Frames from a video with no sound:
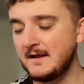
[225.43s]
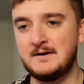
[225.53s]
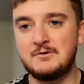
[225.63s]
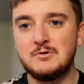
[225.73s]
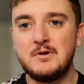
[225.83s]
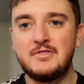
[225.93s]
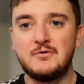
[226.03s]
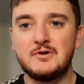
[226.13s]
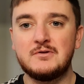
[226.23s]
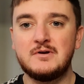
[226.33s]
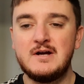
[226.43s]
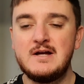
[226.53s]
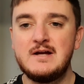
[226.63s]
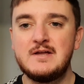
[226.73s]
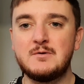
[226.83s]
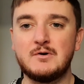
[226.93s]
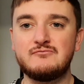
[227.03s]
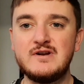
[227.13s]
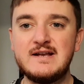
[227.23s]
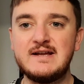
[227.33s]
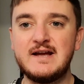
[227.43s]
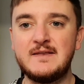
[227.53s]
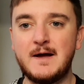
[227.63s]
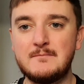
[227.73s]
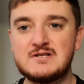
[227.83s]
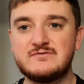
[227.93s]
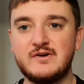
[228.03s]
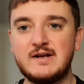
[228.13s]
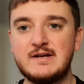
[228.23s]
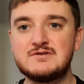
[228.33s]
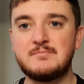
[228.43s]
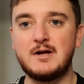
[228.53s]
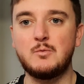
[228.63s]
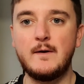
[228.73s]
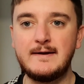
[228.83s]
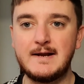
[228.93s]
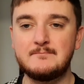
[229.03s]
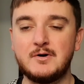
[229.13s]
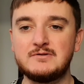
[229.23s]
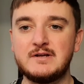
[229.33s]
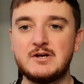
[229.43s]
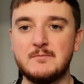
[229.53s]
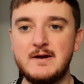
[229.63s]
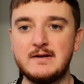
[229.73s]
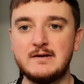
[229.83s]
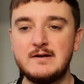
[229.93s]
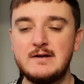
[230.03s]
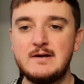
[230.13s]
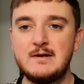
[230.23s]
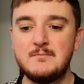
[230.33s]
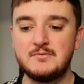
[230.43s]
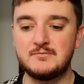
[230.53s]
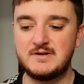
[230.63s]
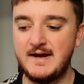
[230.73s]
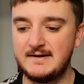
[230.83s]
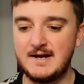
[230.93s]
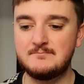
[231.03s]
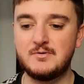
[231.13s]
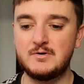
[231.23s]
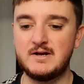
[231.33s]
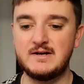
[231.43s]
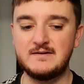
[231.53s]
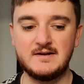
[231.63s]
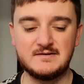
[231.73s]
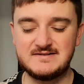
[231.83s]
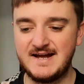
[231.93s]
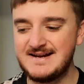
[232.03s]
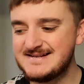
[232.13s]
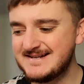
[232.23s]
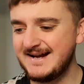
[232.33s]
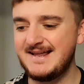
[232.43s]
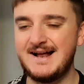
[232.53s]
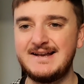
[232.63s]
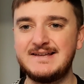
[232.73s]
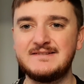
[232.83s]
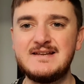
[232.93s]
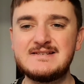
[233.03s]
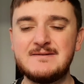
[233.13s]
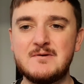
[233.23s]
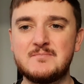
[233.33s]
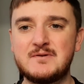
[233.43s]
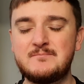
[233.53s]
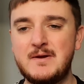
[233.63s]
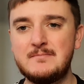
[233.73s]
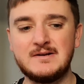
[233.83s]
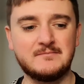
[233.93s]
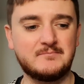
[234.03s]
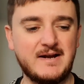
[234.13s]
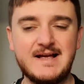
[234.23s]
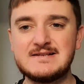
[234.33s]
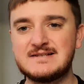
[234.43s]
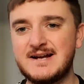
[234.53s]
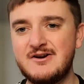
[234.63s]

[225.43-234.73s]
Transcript: Now, nobody thought that they were really in that much of a relegation battle when Lampard did come in. But getting Lampard in, getting Dele Alli in, these type of people and players and